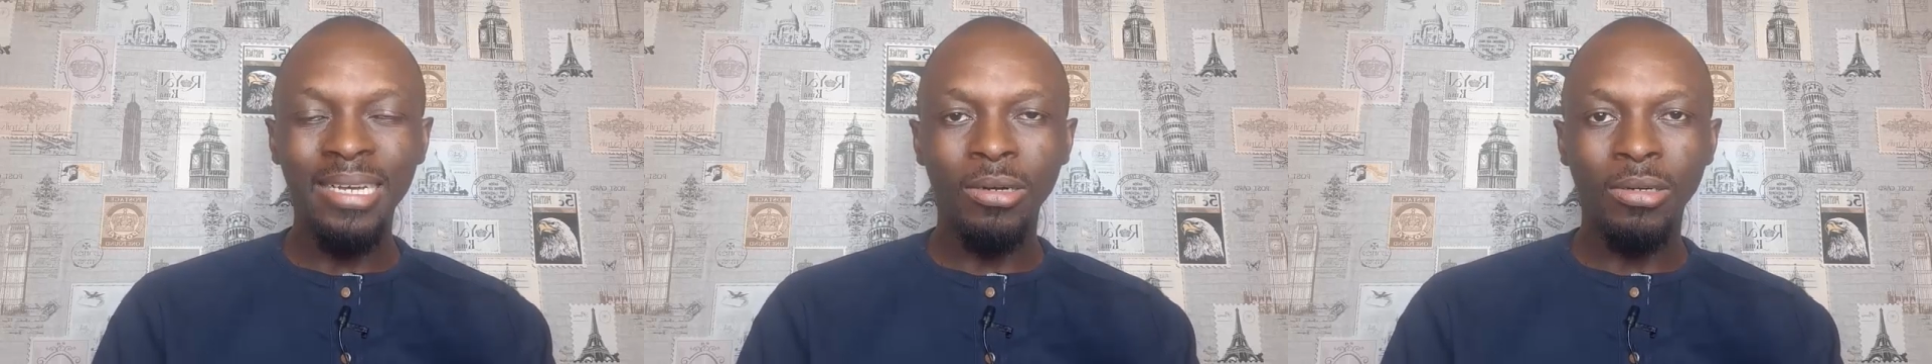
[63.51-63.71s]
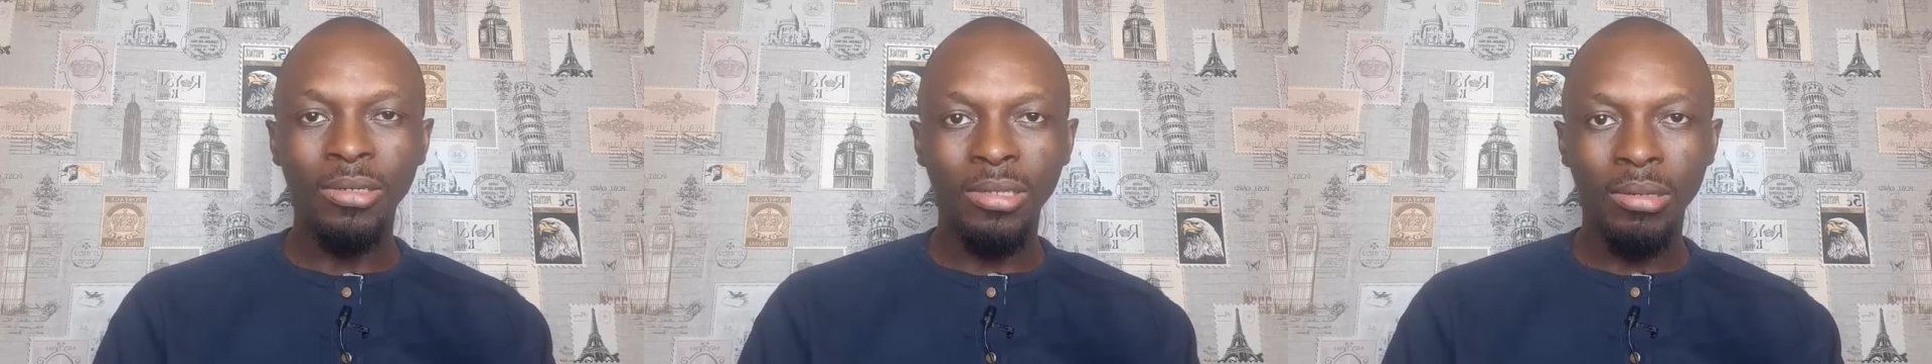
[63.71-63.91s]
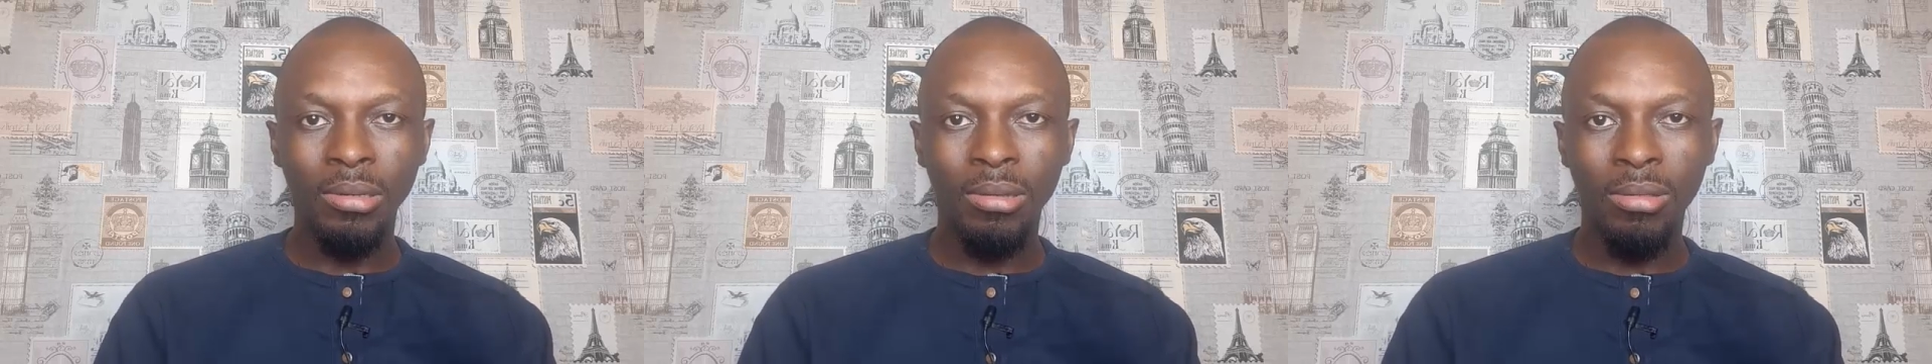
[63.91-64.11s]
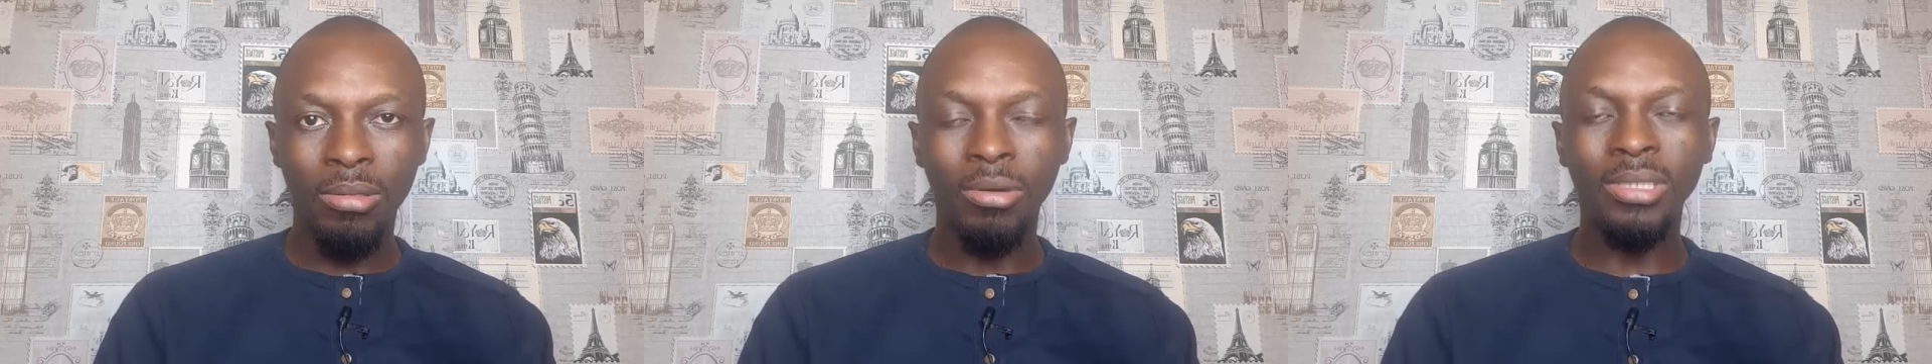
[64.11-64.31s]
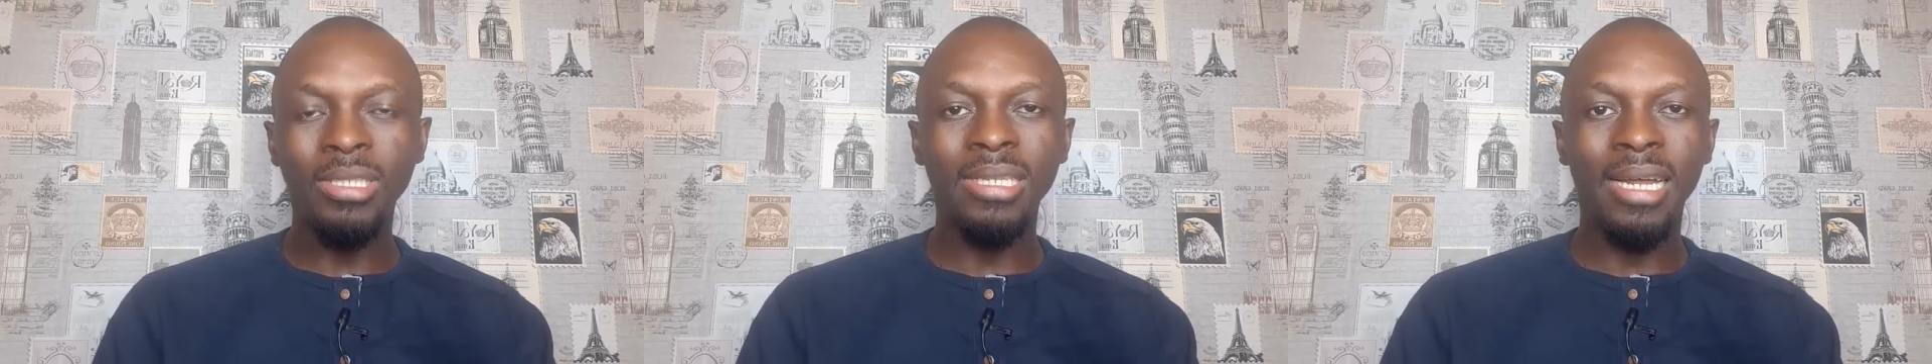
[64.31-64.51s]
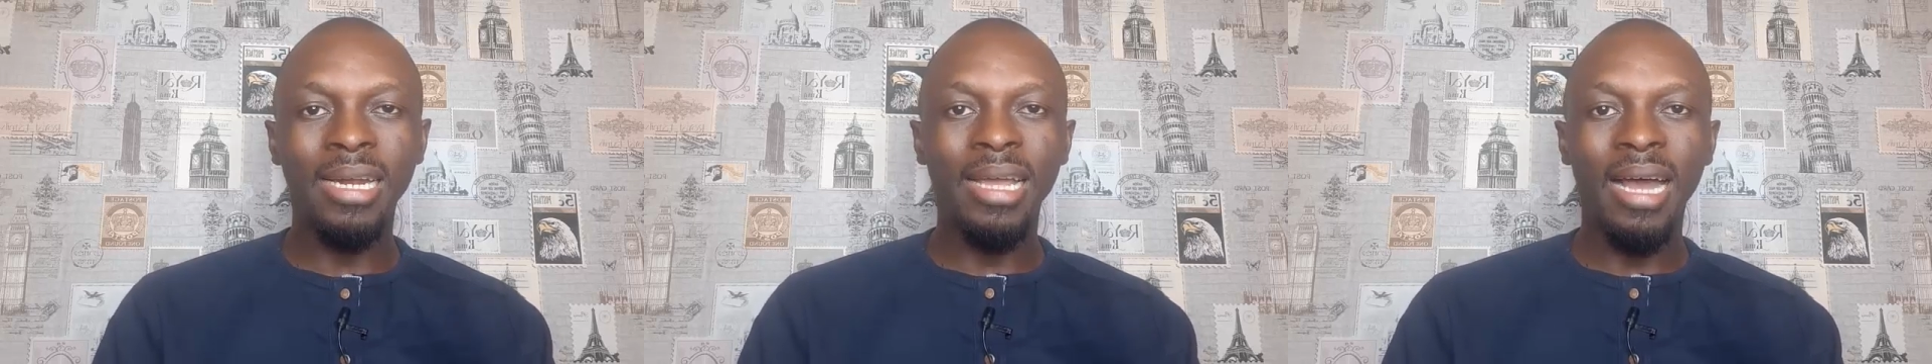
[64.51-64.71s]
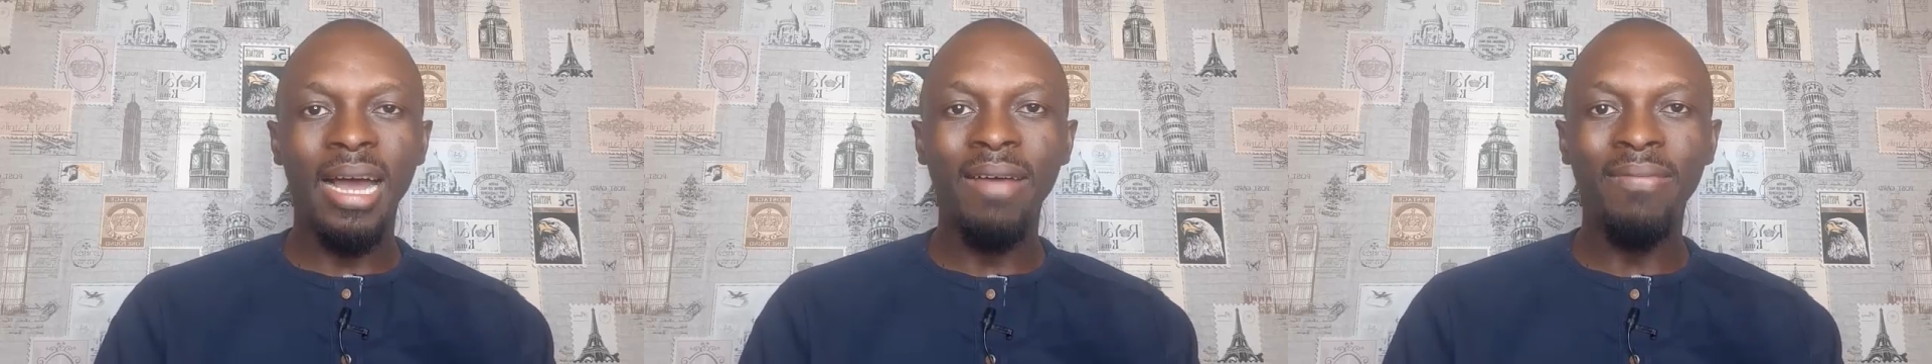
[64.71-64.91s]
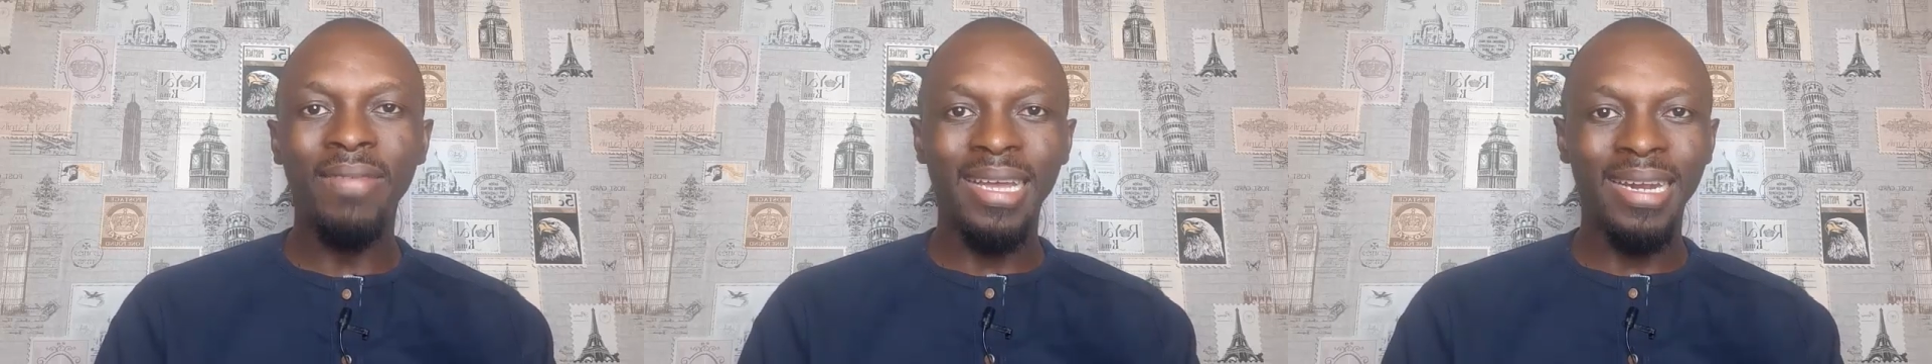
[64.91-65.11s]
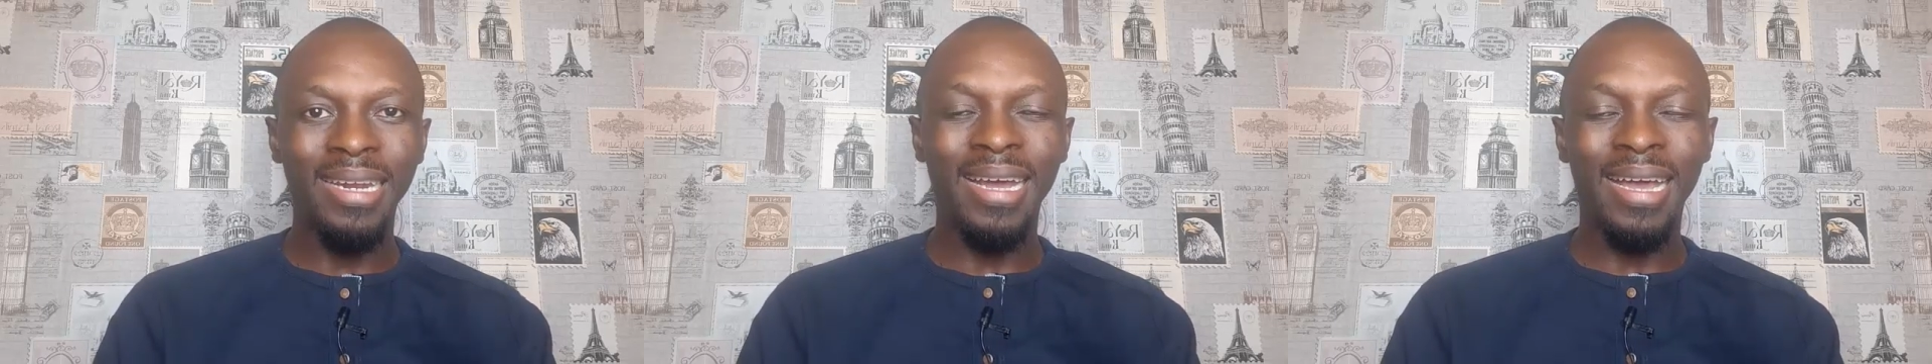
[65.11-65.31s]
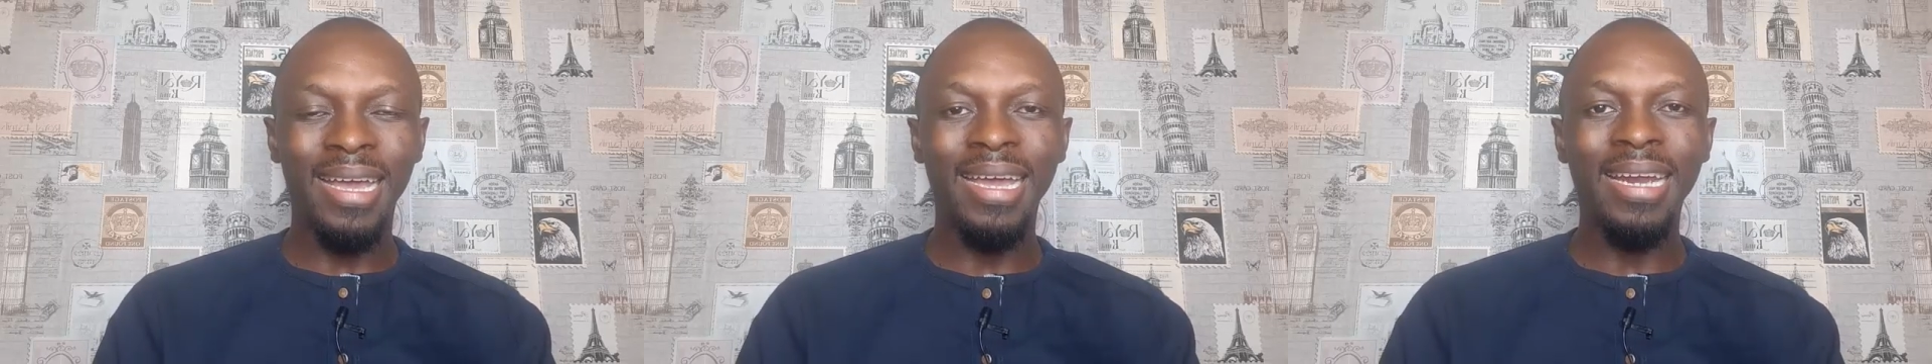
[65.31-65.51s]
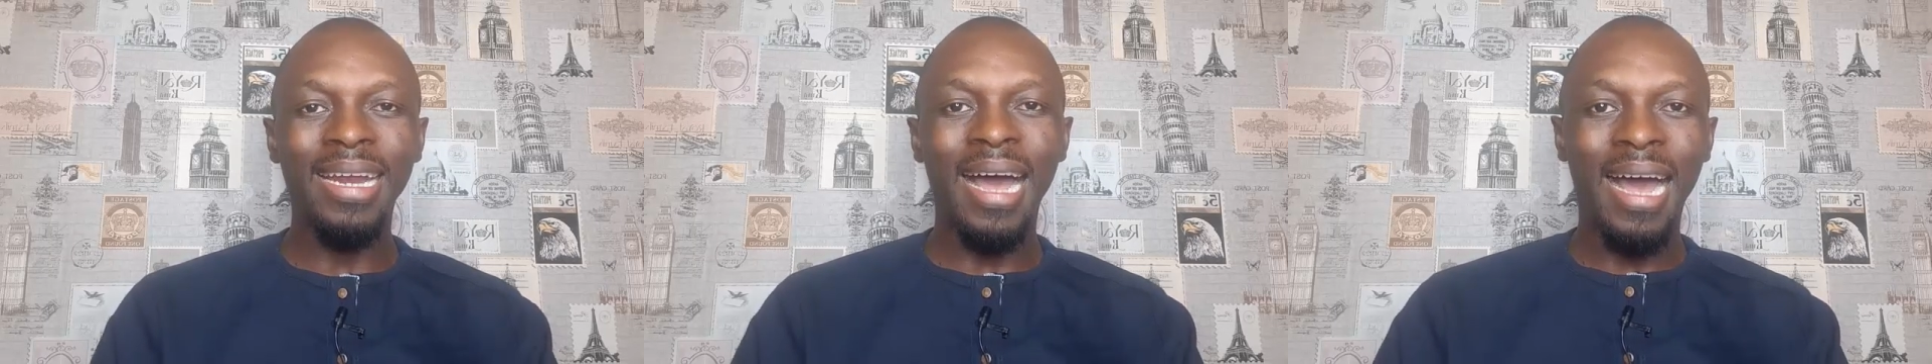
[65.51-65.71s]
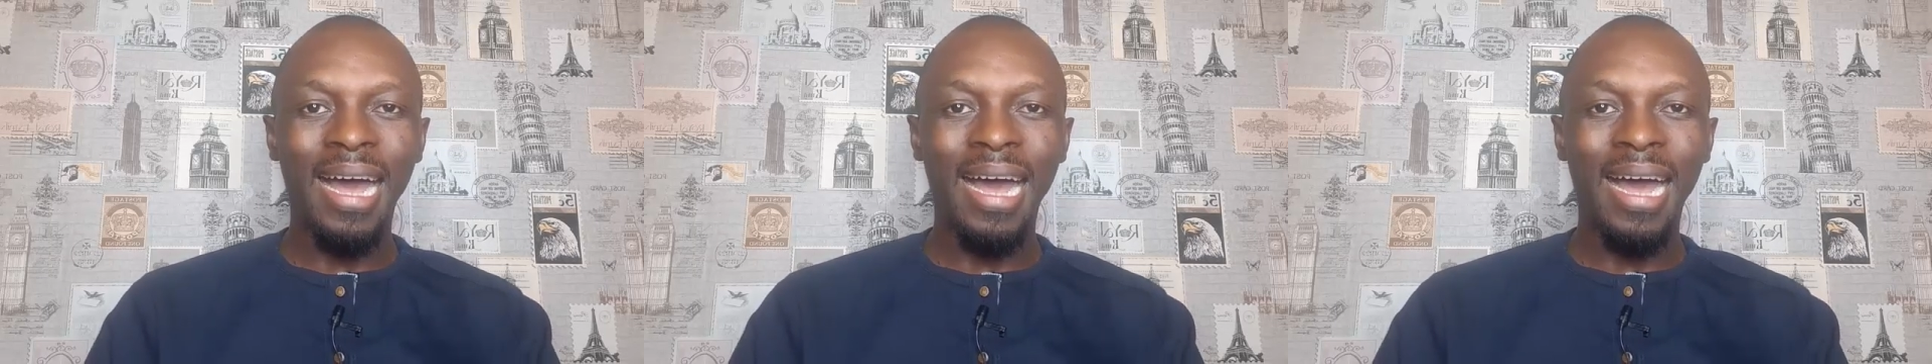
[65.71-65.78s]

or the thoughts that they have in their head